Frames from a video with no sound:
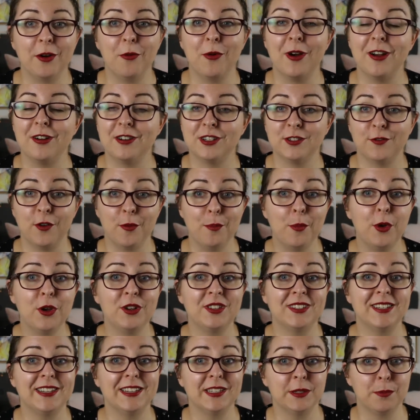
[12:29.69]
Whereas for
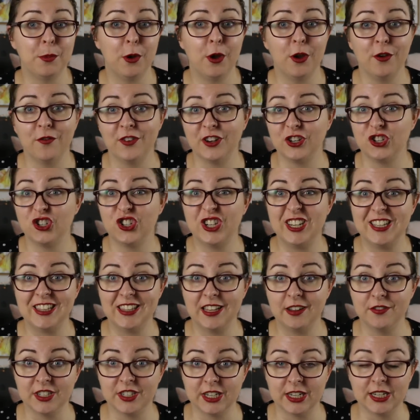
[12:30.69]
Mercy, it's perfect. She
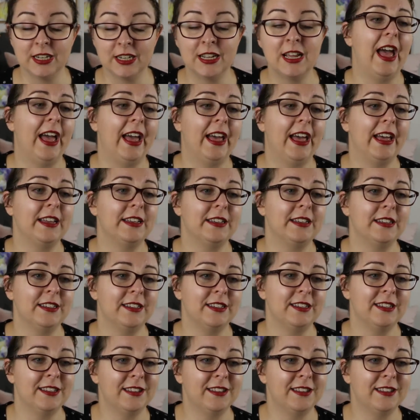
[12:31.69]
loves it. And